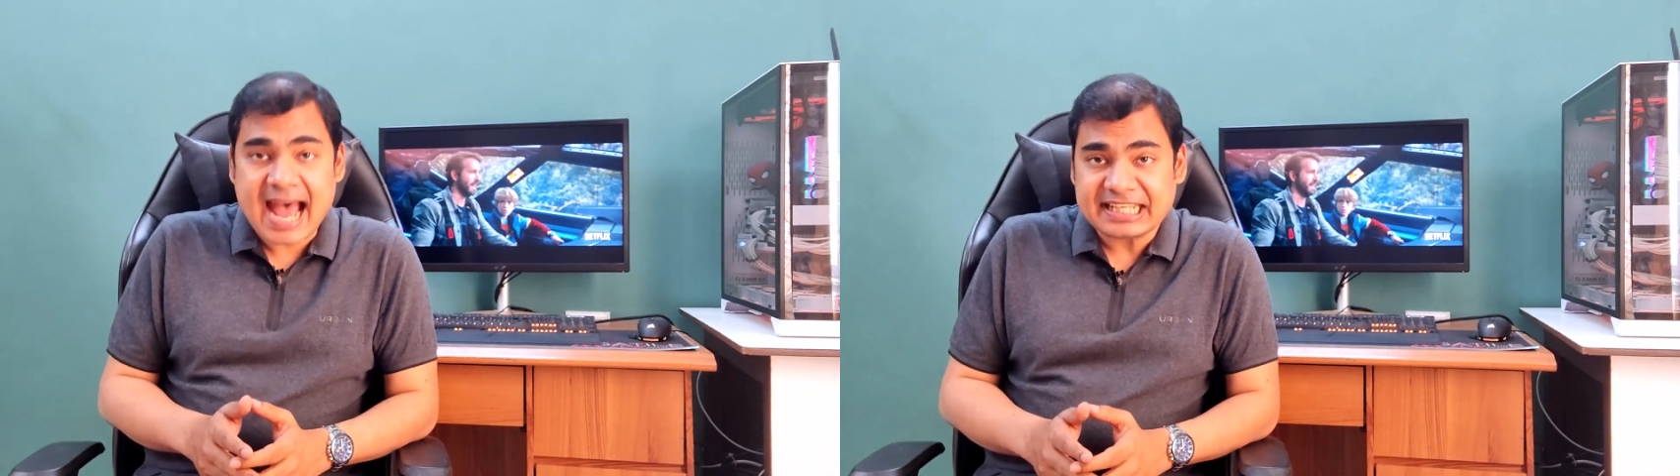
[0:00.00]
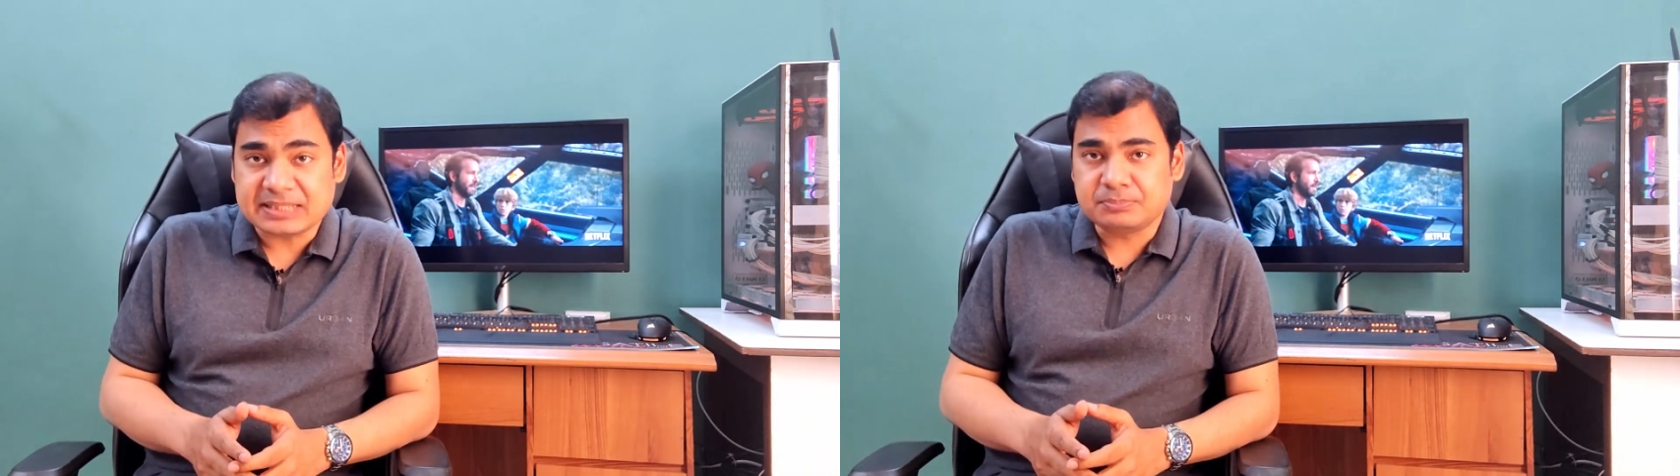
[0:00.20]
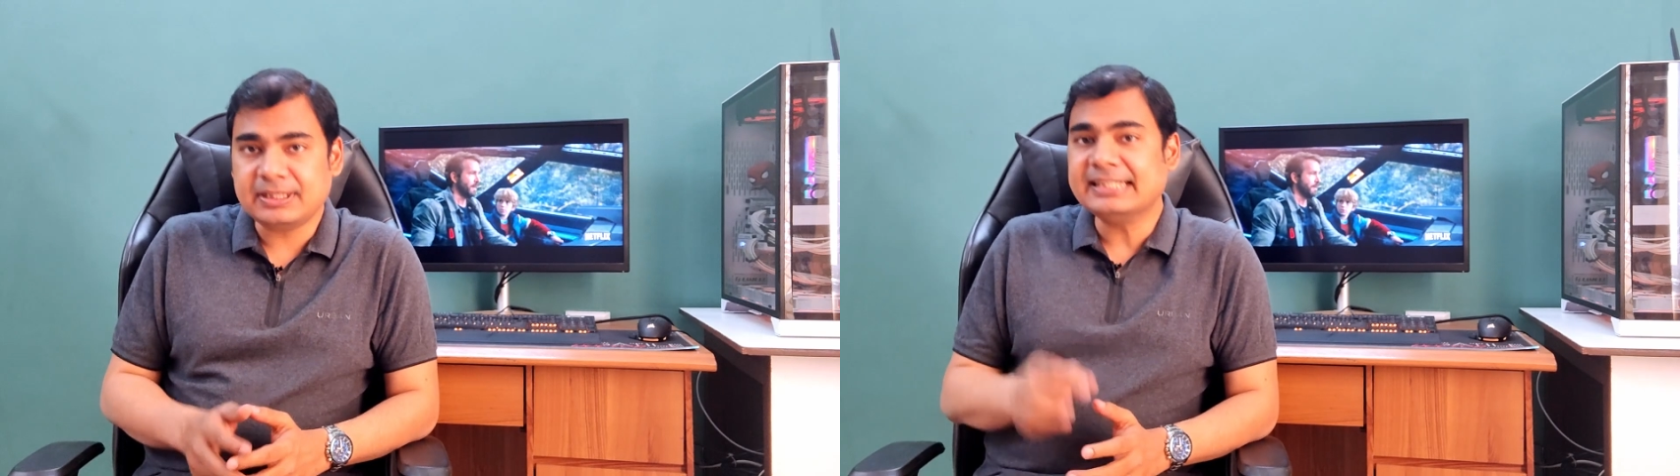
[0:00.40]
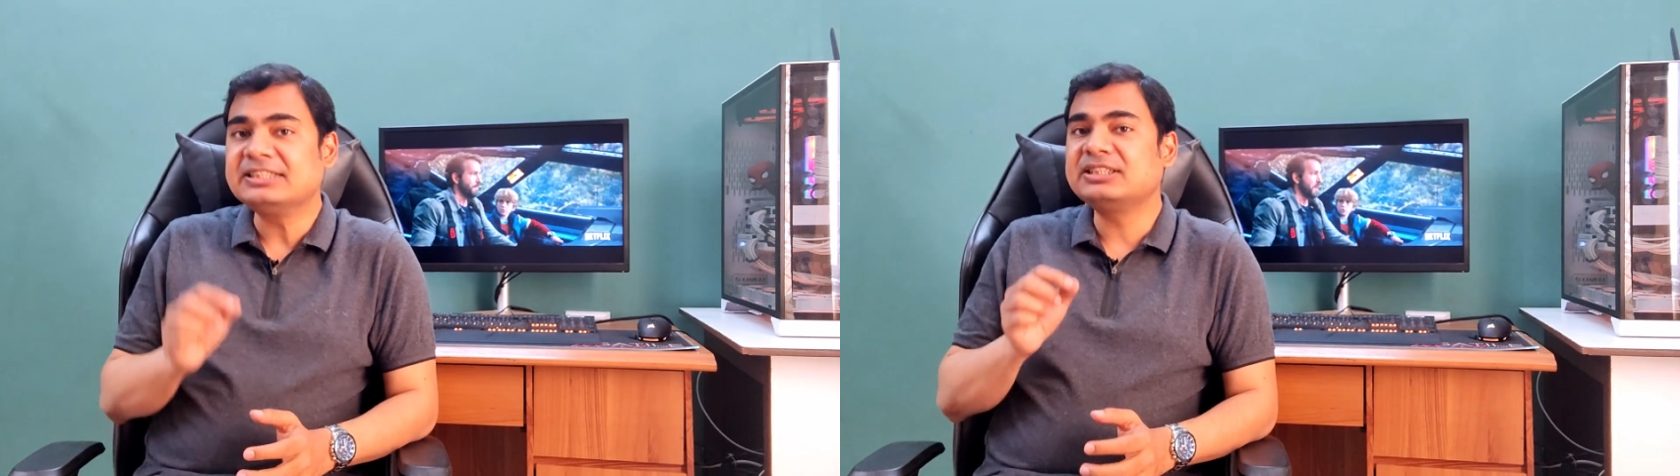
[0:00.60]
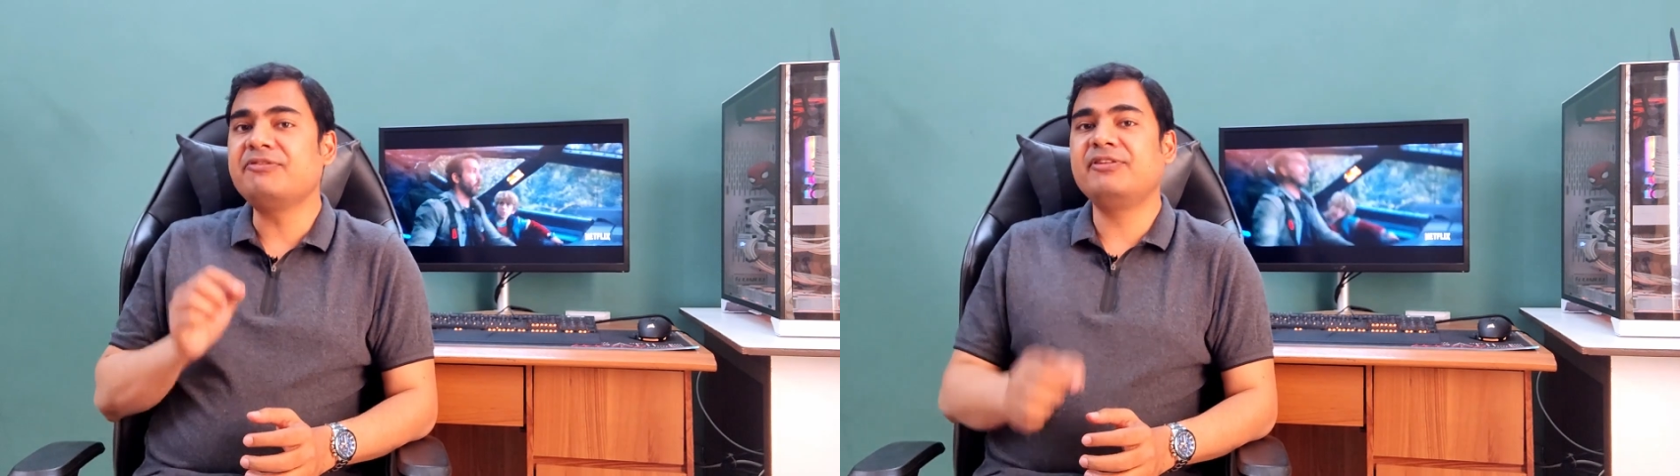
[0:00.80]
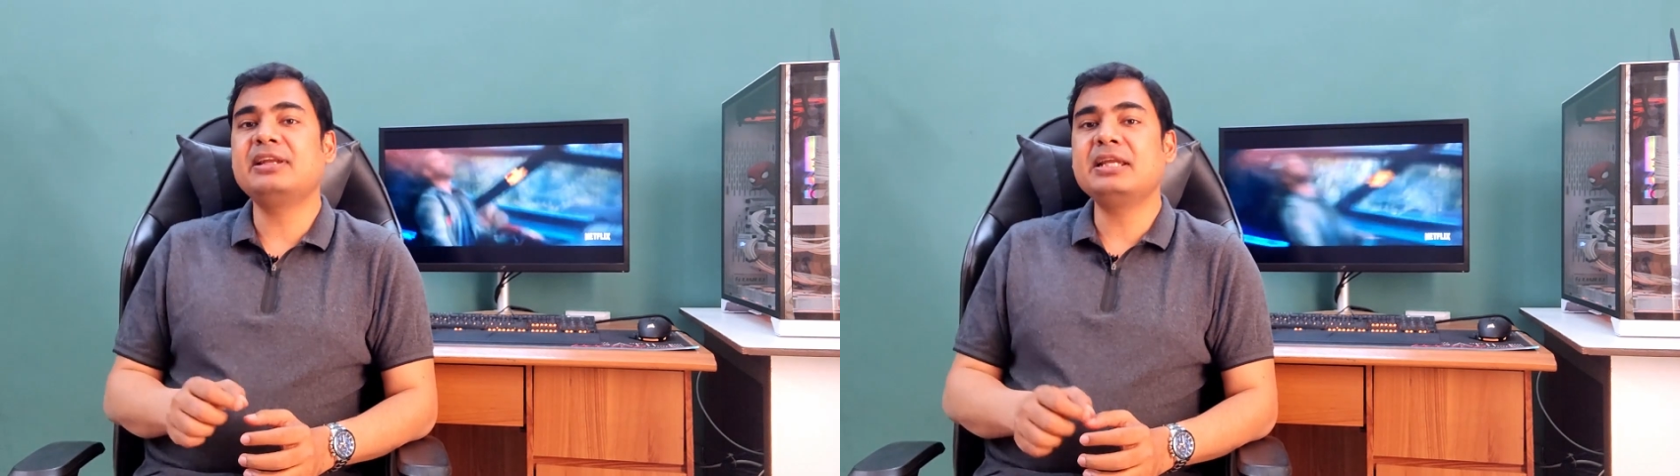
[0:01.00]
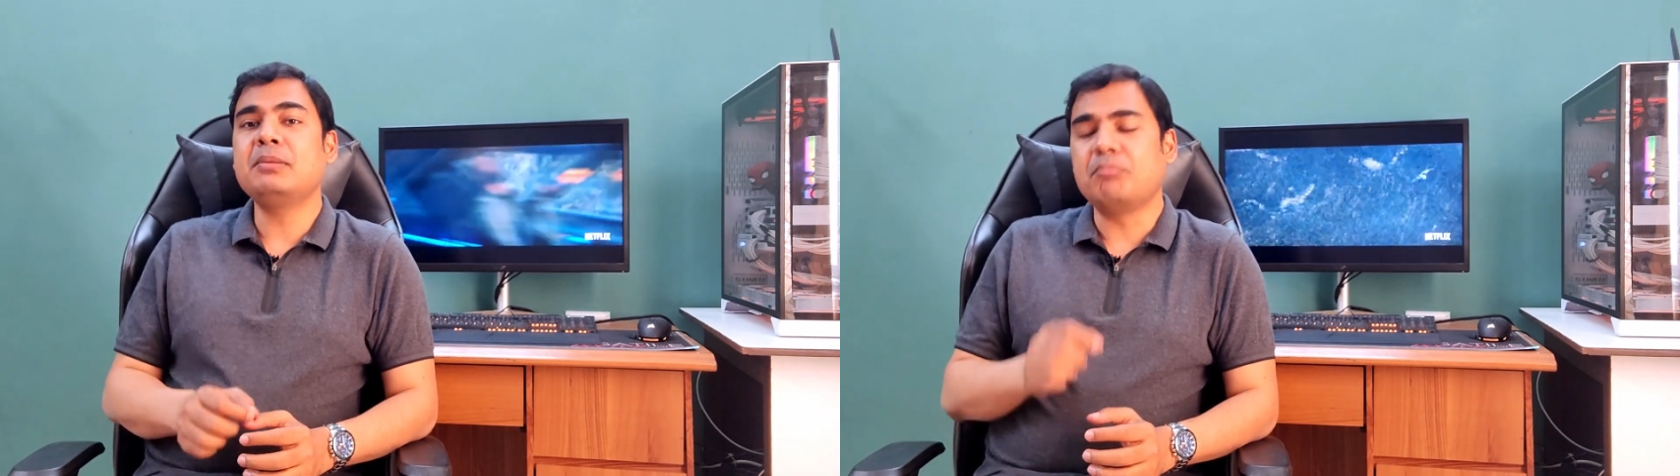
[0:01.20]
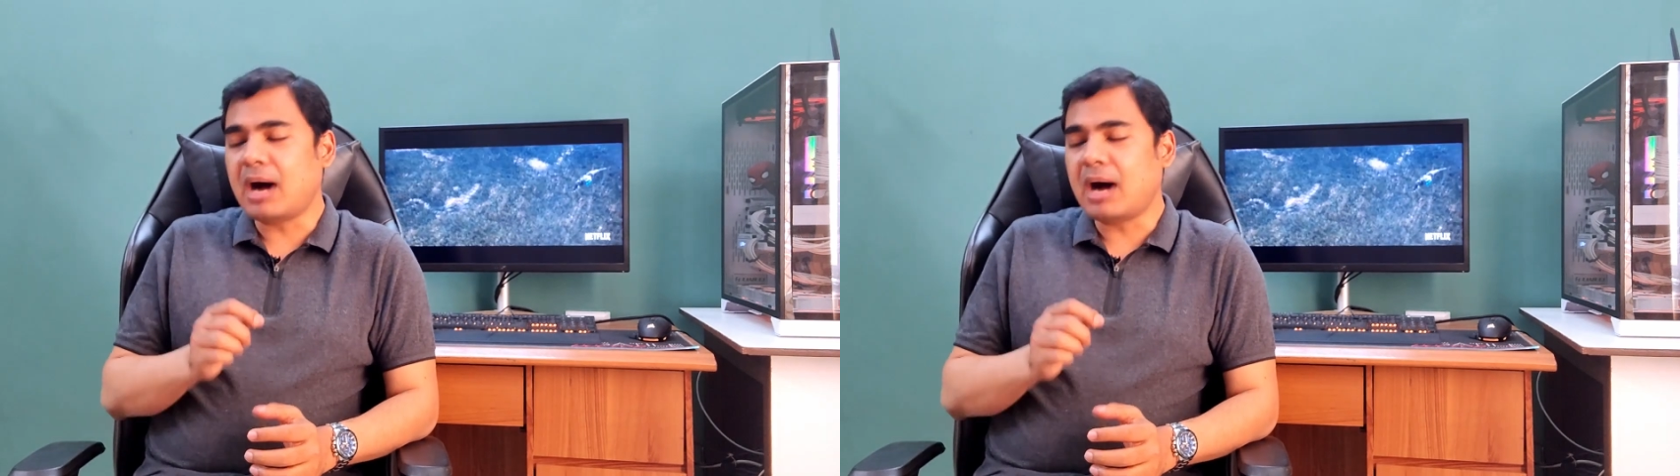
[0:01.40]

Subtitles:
Adam is the villain